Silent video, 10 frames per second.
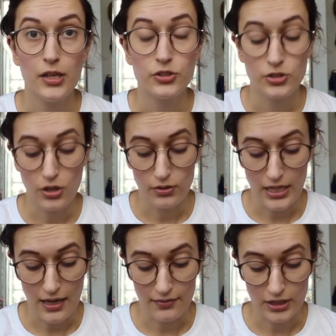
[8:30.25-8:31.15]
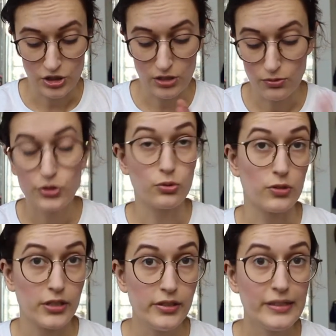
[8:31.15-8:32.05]
So they have like general
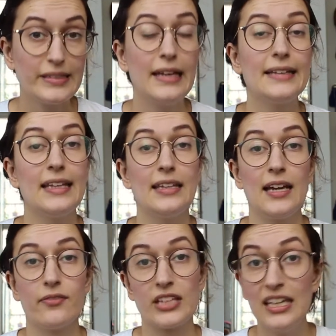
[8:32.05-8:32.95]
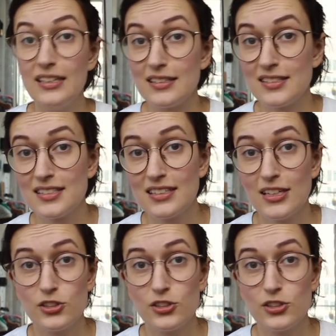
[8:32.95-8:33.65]
stories, then they have kids.